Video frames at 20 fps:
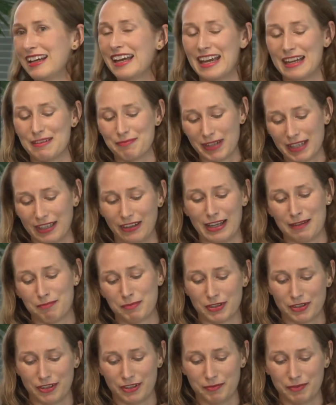at my
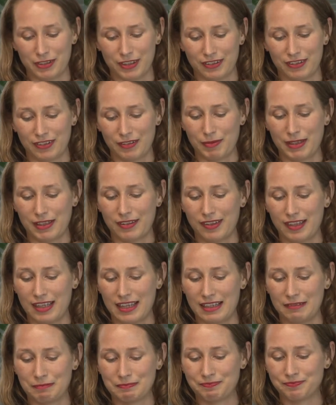laptop, which is a bit
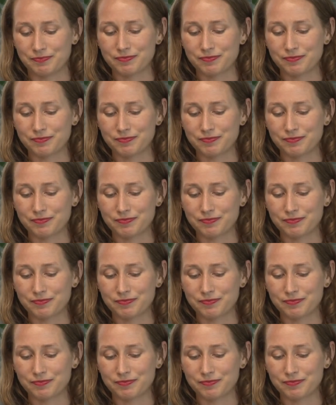sad.